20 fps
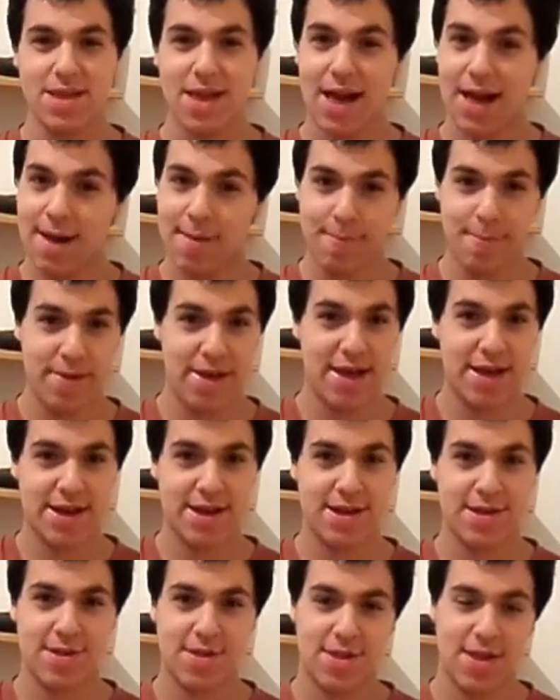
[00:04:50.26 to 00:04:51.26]
I'm
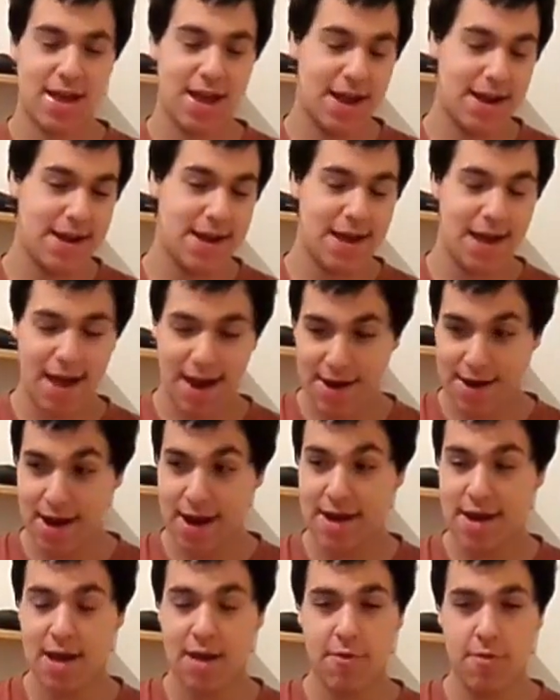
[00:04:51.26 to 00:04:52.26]
back, and
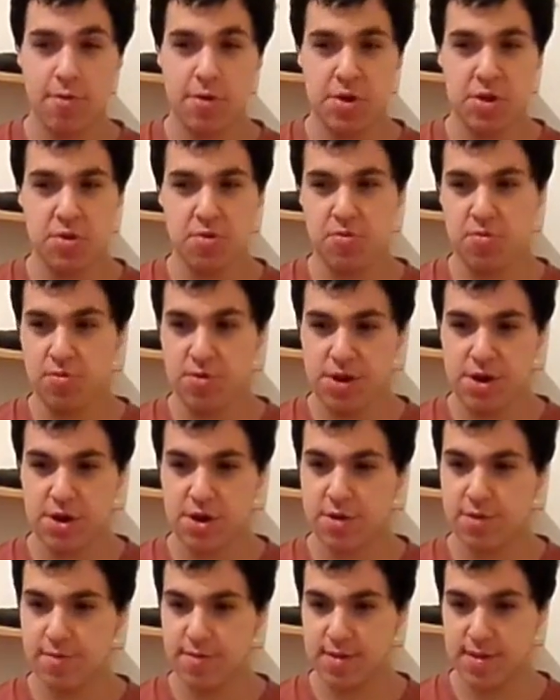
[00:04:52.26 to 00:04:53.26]
I will do, you
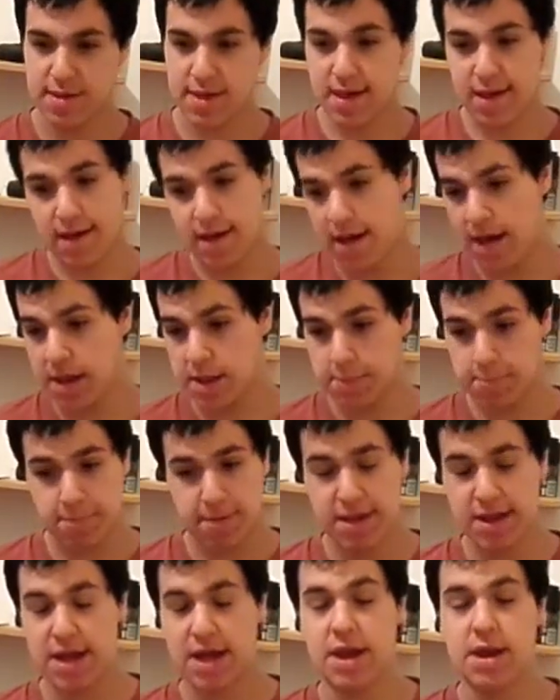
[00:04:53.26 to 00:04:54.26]
know, a
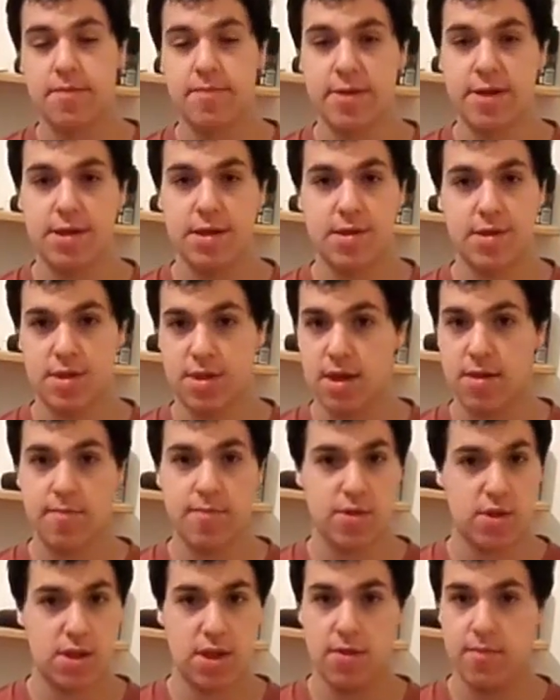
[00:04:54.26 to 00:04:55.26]
spring anime, some
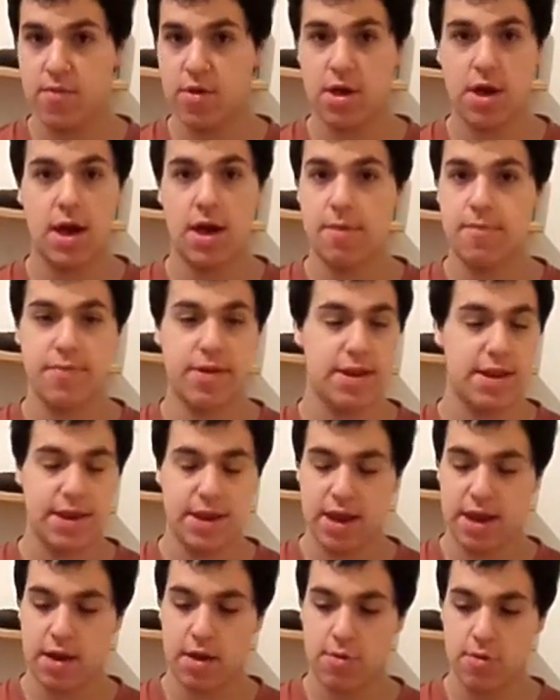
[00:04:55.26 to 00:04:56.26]
summer up, and
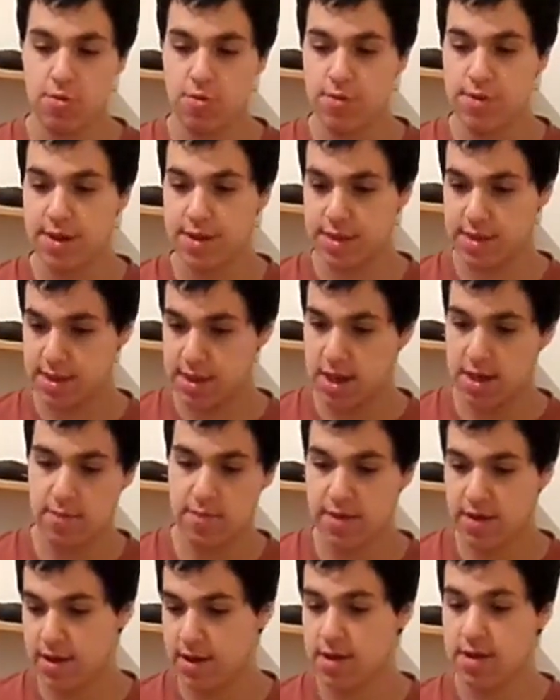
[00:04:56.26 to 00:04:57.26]
then I'll do the
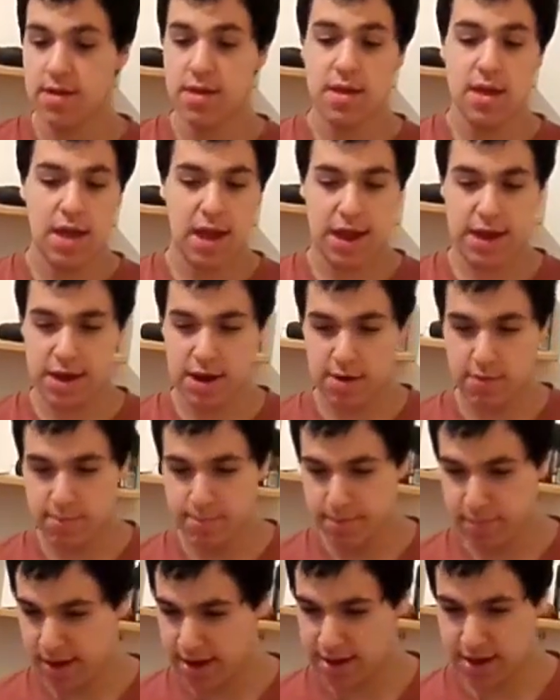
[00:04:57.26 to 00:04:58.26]
summer, and
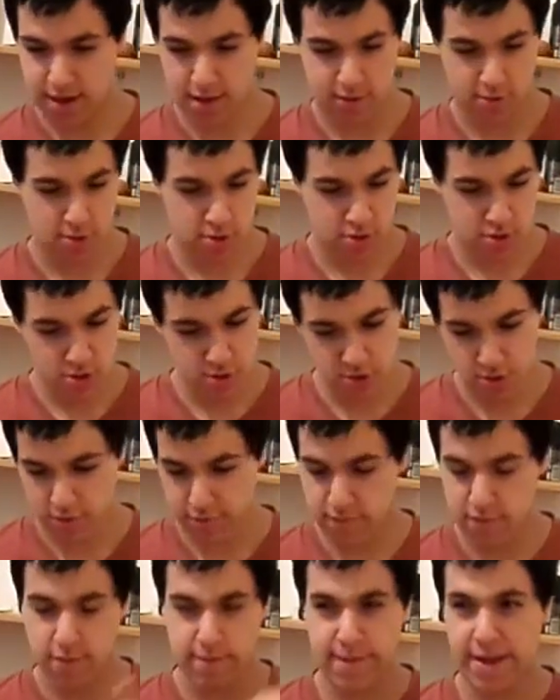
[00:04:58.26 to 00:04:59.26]
I'll do
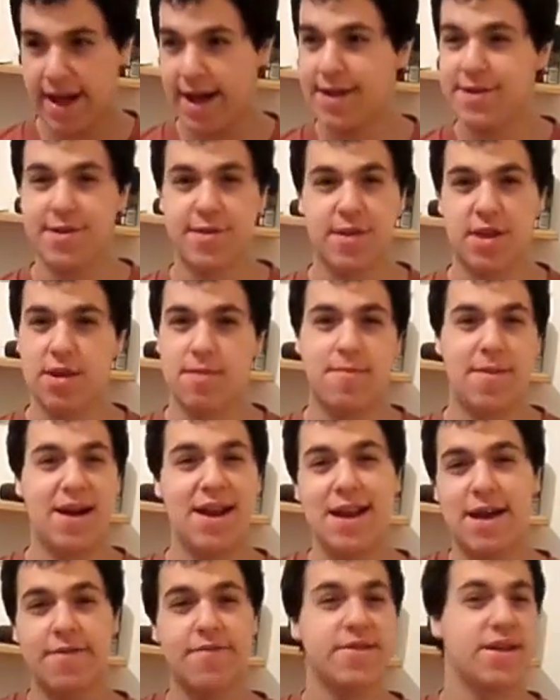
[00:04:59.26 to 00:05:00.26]
for my adults and
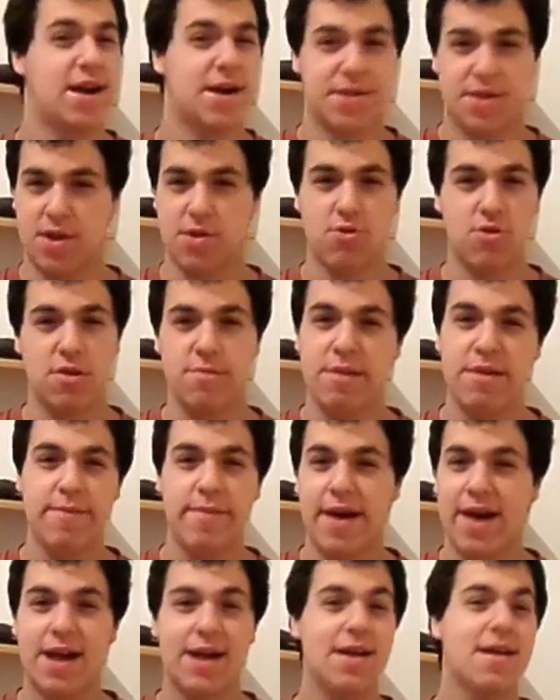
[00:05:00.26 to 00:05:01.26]
my love reaction. I'm gonna be
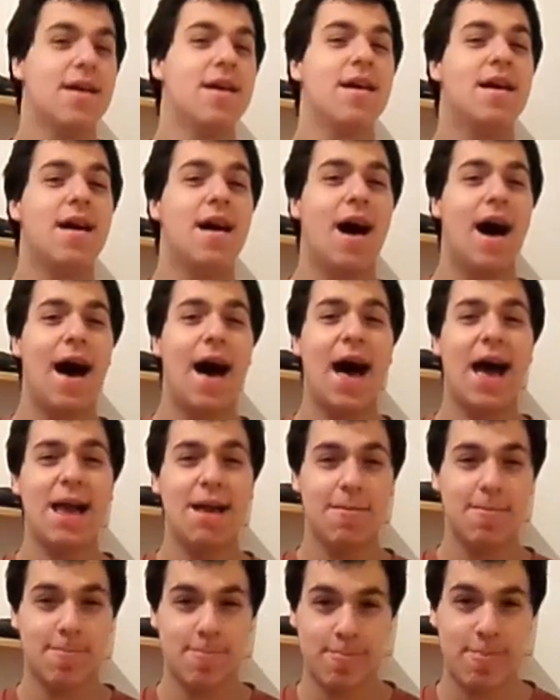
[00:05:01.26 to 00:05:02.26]
back. I
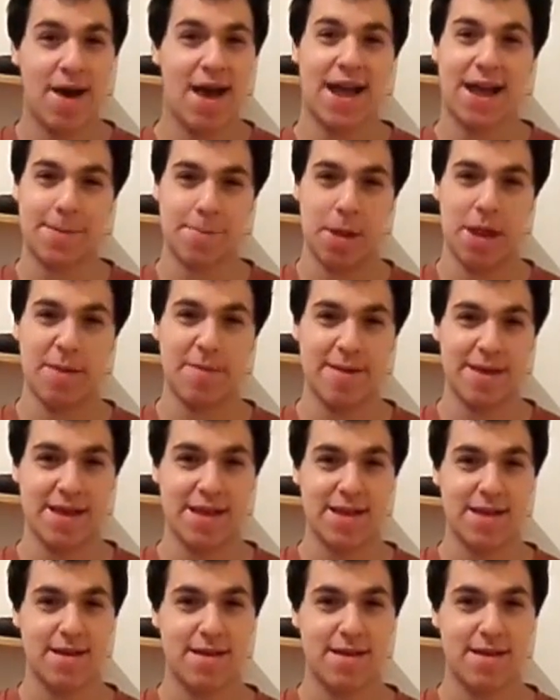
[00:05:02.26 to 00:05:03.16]
am back, baby.